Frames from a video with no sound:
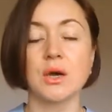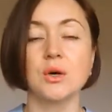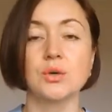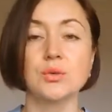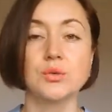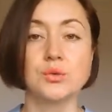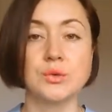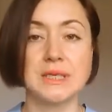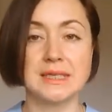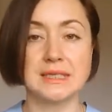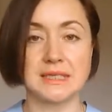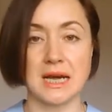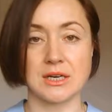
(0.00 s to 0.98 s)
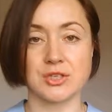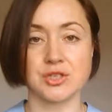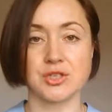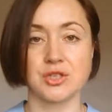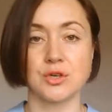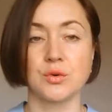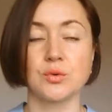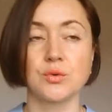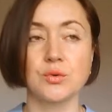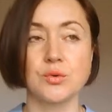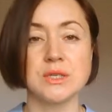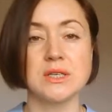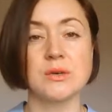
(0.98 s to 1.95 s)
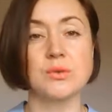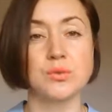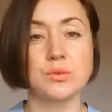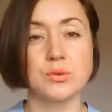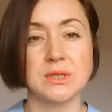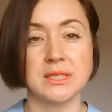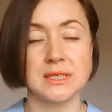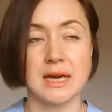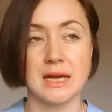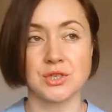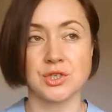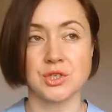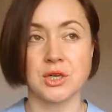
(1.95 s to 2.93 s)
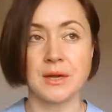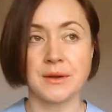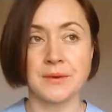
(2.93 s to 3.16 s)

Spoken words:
woody touch, woody touch.